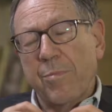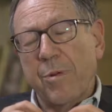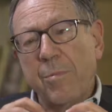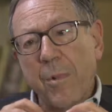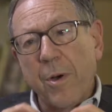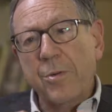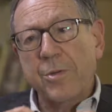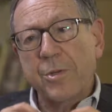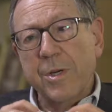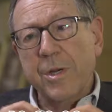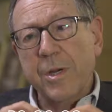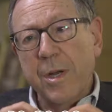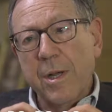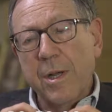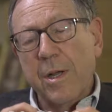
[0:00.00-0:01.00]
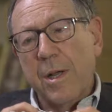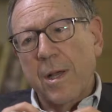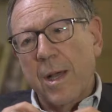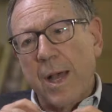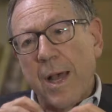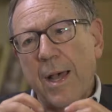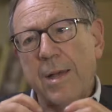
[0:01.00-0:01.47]
promotion
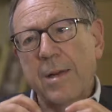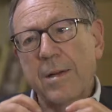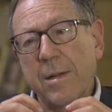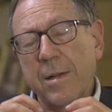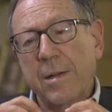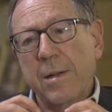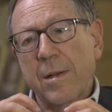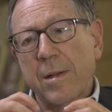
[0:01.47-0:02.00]
and